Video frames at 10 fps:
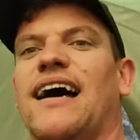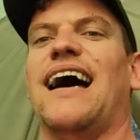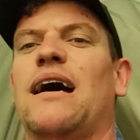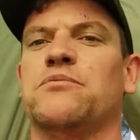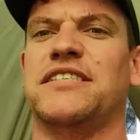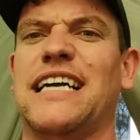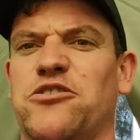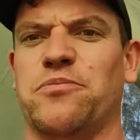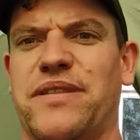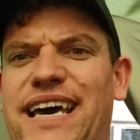I'm sat
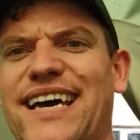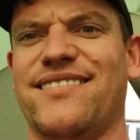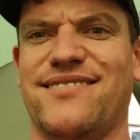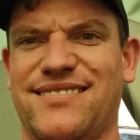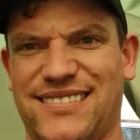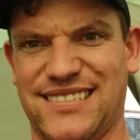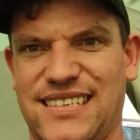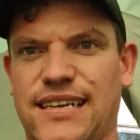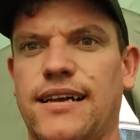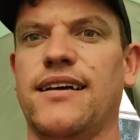up there
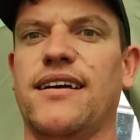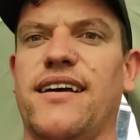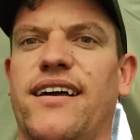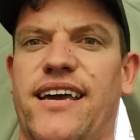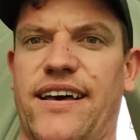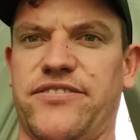and